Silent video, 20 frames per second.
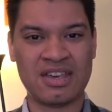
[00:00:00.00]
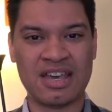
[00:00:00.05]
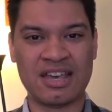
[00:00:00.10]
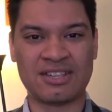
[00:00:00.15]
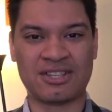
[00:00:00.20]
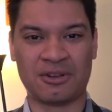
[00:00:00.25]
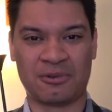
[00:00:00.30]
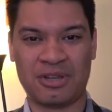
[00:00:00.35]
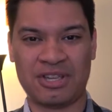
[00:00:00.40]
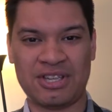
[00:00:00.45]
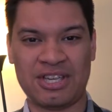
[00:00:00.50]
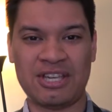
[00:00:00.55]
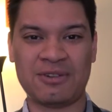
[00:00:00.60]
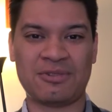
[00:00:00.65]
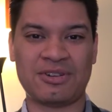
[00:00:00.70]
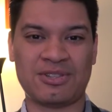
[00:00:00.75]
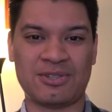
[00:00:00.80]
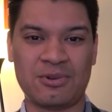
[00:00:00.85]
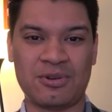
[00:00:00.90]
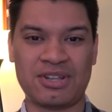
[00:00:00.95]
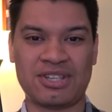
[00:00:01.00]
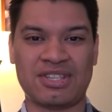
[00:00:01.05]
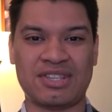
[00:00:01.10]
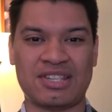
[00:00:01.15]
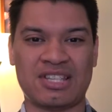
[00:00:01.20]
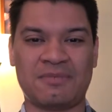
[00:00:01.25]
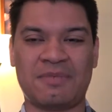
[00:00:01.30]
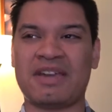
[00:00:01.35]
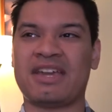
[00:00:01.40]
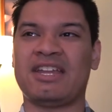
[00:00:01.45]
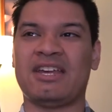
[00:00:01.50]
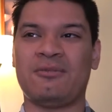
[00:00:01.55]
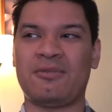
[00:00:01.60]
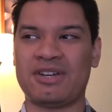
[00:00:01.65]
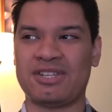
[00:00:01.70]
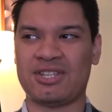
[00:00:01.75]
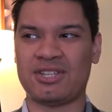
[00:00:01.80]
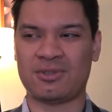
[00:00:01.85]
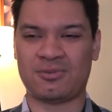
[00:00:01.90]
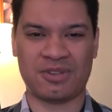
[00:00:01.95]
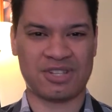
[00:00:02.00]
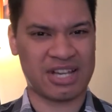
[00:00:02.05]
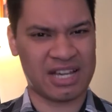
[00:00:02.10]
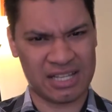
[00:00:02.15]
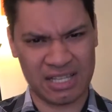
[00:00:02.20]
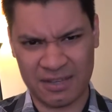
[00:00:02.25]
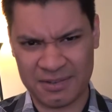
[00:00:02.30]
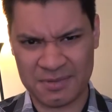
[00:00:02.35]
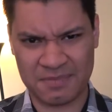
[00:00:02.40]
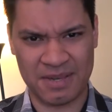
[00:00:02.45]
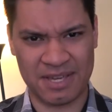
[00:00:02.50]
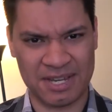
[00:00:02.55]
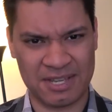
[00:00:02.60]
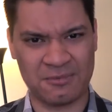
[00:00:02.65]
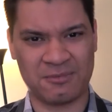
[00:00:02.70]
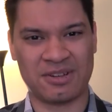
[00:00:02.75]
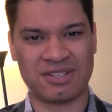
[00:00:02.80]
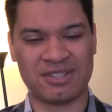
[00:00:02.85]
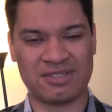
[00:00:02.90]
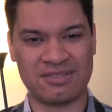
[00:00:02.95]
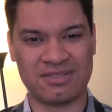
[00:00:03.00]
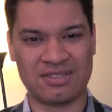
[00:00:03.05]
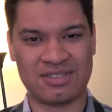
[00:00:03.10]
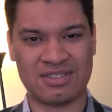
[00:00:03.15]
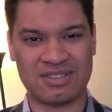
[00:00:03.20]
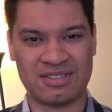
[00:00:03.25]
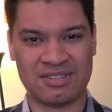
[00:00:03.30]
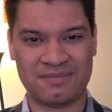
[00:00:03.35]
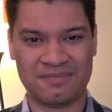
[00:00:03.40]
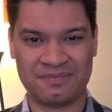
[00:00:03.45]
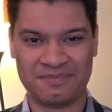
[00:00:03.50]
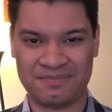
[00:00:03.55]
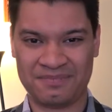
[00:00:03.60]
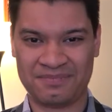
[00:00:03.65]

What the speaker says: And so he resorts to spaghetti westerns, which I love spaghetti westerns.